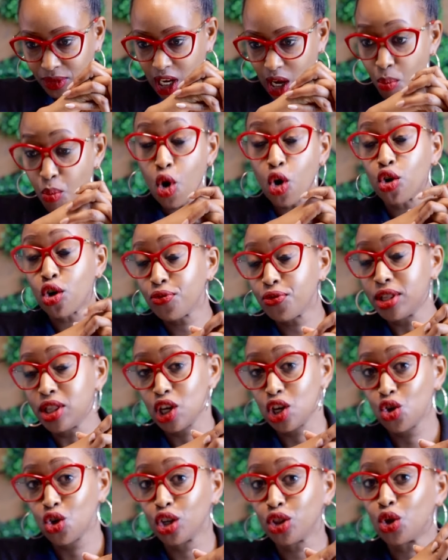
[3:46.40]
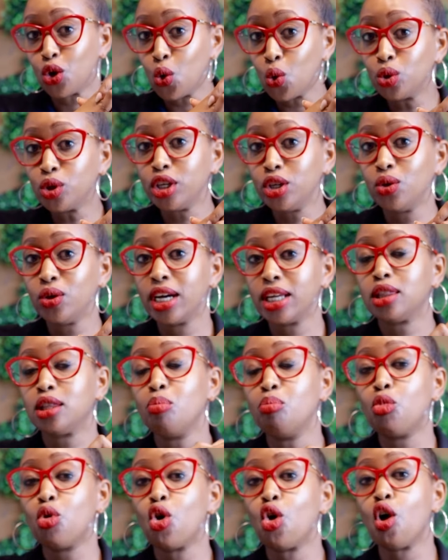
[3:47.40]
more often than not, the older you get, the
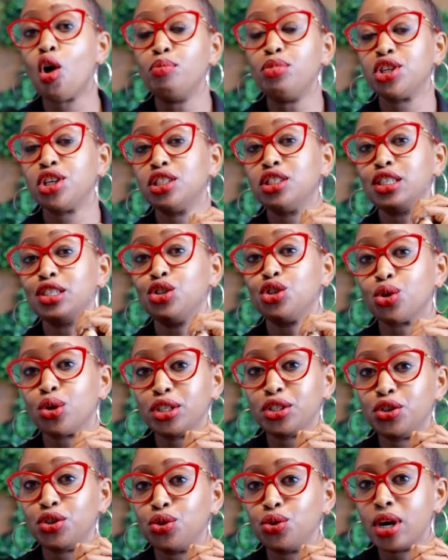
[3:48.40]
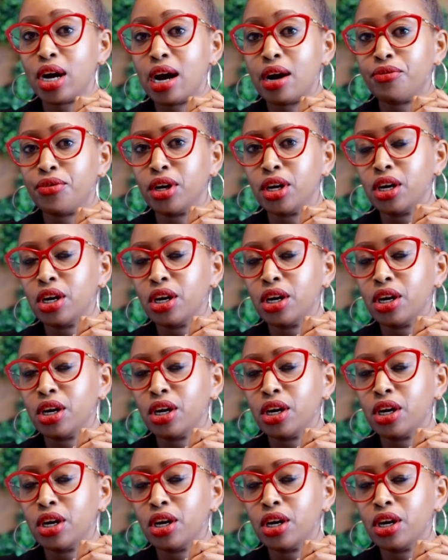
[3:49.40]
more options and choices you have.